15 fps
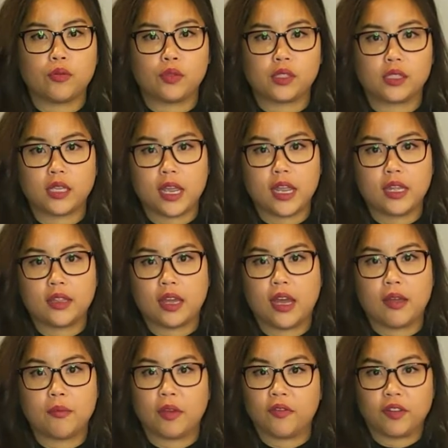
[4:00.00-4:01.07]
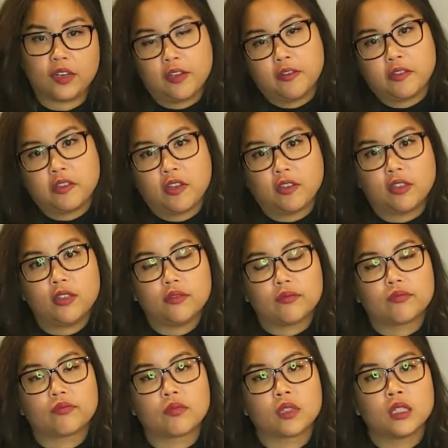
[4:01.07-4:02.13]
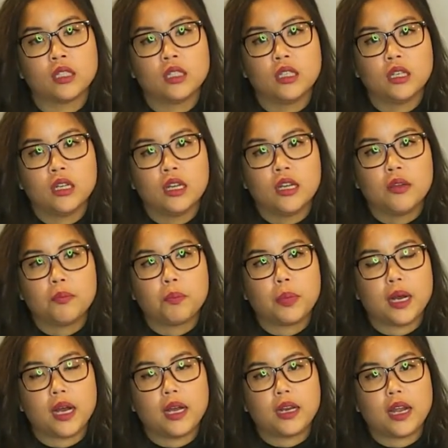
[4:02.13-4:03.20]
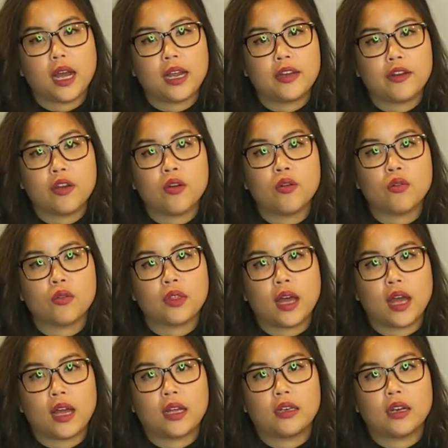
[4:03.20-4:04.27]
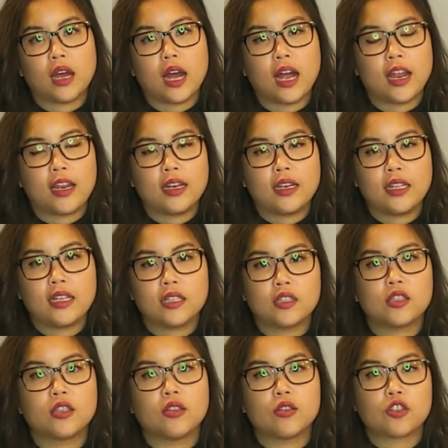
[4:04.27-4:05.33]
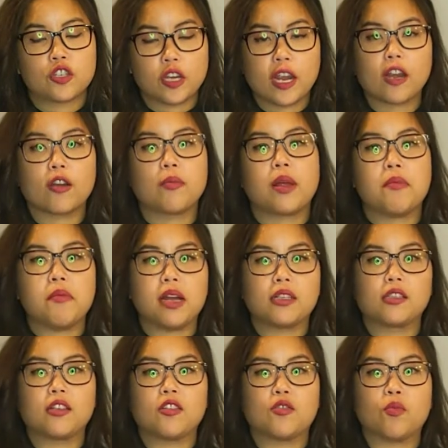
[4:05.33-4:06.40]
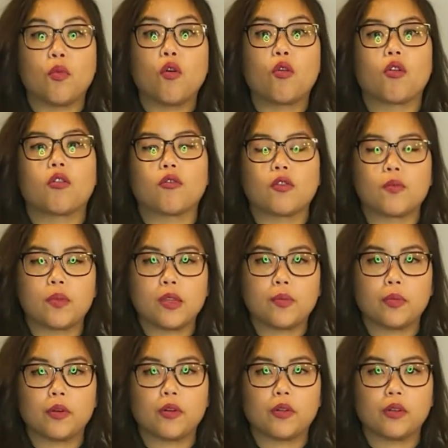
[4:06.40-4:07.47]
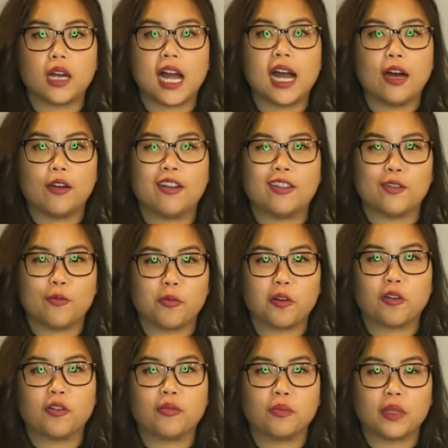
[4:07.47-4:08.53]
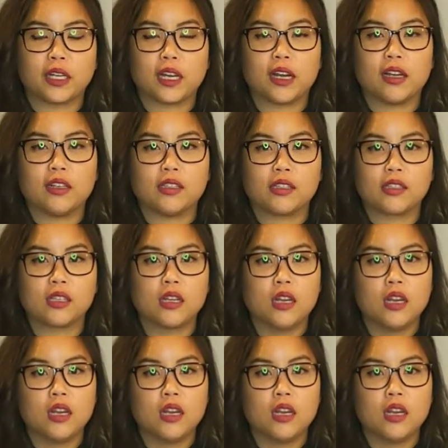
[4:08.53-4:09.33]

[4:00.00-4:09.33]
say that my video is not good? But I know that I need to share my message more with people out in the world, because